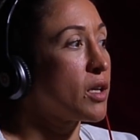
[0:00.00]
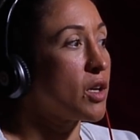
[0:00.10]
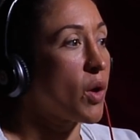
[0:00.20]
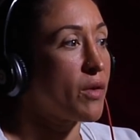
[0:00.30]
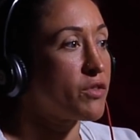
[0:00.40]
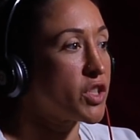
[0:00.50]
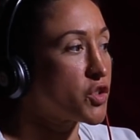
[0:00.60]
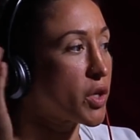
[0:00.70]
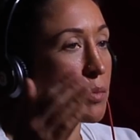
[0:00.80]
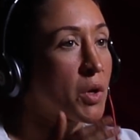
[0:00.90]
you know, have these
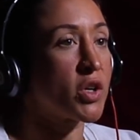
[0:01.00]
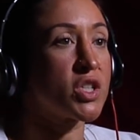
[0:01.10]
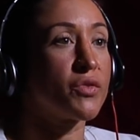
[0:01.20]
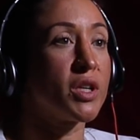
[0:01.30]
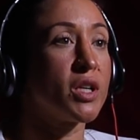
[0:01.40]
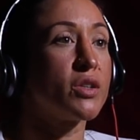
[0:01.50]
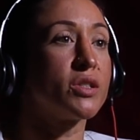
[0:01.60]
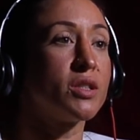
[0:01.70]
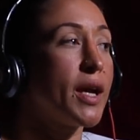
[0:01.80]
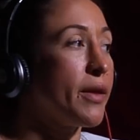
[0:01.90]
training partners for
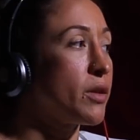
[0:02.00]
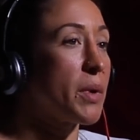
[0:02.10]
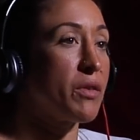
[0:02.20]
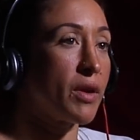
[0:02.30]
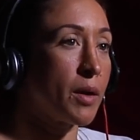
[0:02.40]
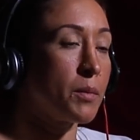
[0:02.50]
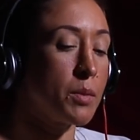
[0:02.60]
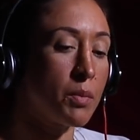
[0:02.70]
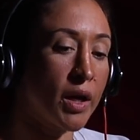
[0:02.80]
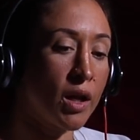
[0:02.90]
years, and yeah, they're my
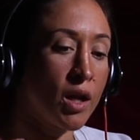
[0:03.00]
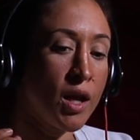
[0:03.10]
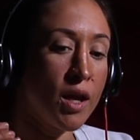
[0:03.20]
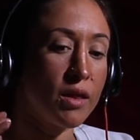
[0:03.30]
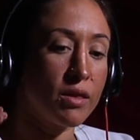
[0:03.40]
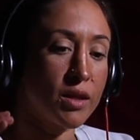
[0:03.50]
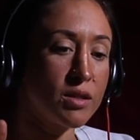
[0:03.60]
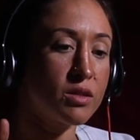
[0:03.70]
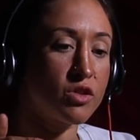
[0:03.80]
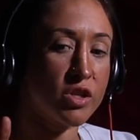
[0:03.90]
family, but
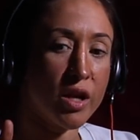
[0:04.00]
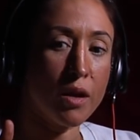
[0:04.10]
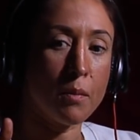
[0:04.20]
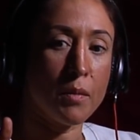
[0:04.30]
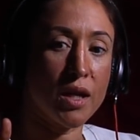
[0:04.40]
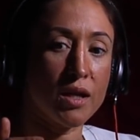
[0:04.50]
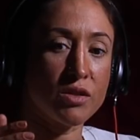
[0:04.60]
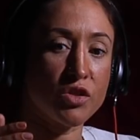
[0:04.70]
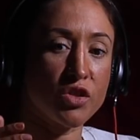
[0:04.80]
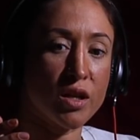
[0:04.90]
this gym
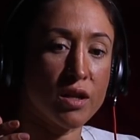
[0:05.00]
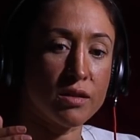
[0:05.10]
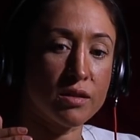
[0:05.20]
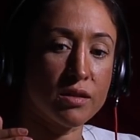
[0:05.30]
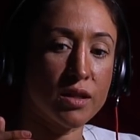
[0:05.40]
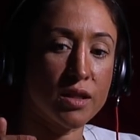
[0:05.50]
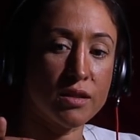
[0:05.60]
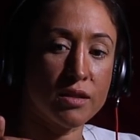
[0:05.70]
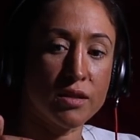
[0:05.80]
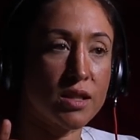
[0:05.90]
is just,
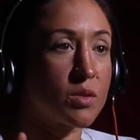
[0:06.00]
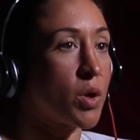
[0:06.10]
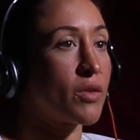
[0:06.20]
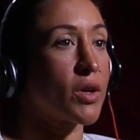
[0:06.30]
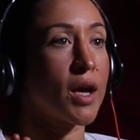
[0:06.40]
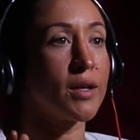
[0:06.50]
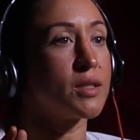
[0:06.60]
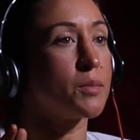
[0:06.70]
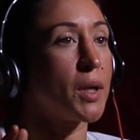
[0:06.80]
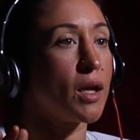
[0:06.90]
it's one of a kind
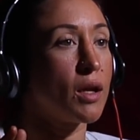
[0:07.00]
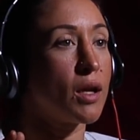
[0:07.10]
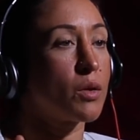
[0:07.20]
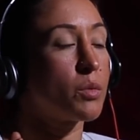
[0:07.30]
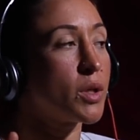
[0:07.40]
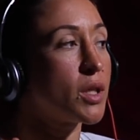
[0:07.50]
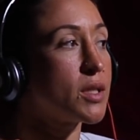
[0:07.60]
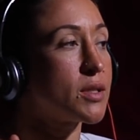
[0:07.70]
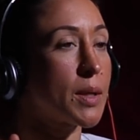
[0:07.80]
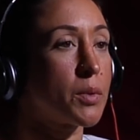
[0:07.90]
to me. It
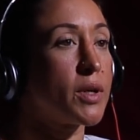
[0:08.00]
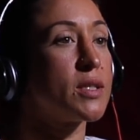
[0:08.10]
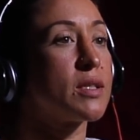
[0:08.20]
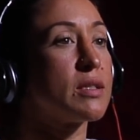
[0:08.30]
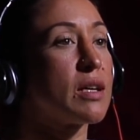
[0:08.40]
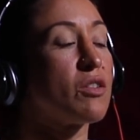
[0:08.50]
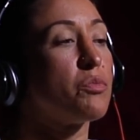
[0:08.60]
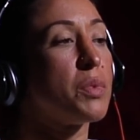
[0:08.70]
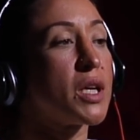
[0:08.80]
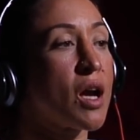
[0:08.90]
really separates itself
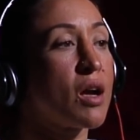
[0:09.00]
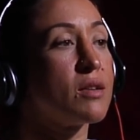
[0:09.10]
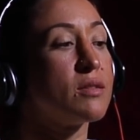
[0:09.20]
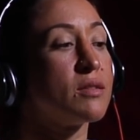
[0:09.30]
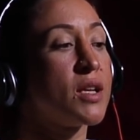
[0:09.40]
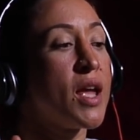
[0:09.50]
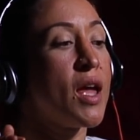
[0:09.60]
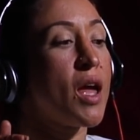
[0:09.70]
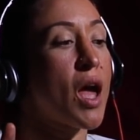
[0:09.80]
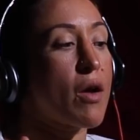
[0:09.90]
because
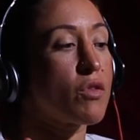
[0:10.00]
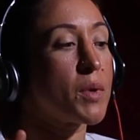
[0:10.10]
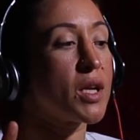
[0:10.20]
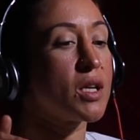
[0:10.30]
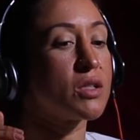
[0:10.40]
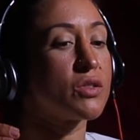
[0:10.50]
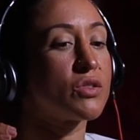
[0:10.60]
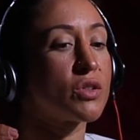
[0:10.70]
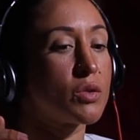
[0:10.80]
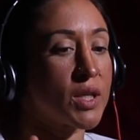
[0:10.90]
everybody is
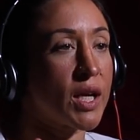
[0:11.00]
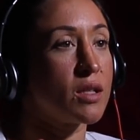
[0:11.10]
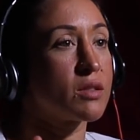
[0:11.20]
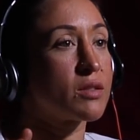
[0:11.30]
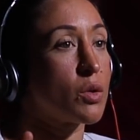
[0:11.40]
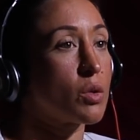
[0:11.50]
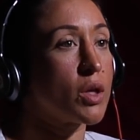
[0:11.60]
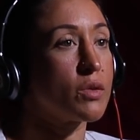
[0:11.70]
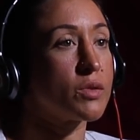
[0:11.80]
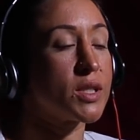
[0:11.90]
so tight and so
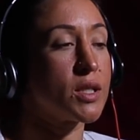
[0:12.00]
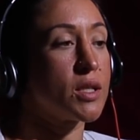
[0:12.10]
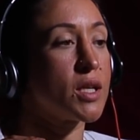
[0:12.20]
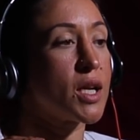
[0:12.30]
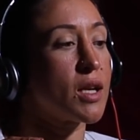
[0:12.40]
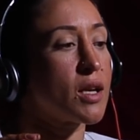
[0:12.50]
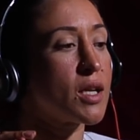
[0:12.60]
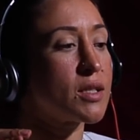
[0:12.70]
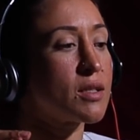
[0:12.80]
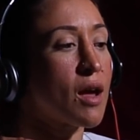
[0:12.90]
close, and
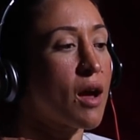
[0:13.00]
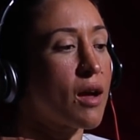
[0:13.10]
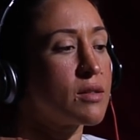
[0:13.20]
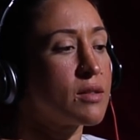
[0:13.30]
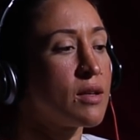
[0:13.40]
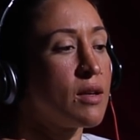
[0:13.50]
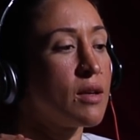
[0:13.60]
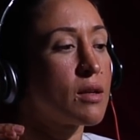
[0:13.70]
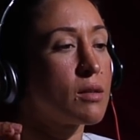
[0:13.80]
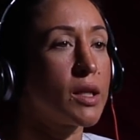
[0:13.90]
it's not
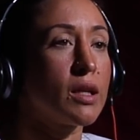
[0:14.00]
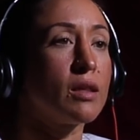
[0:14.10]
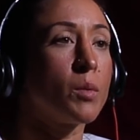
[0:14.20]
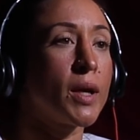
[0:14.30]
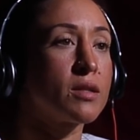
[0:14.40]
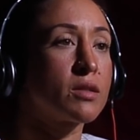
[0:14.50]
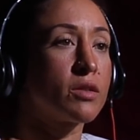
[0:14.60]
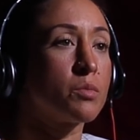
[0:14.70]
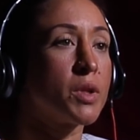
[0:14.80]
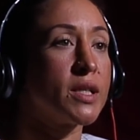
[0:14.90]
cliquey the way
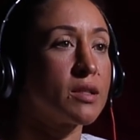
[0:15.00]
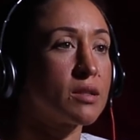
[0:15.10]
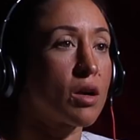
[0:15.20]
certain places